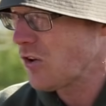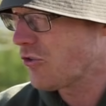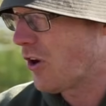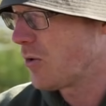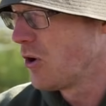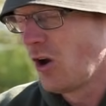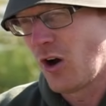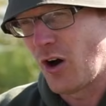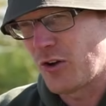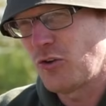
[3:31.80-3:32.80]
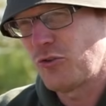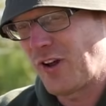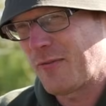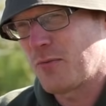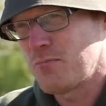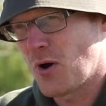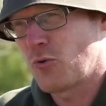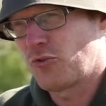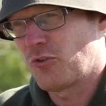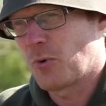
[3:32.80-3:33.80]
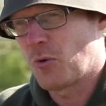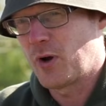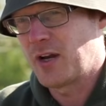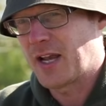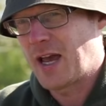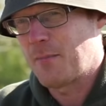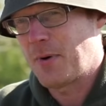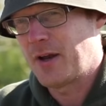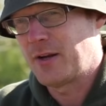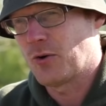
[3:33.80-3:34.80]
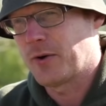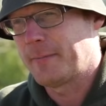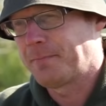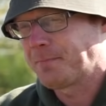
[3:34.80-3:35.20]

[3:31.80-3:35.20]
So I used that for most of my winter campaign on it.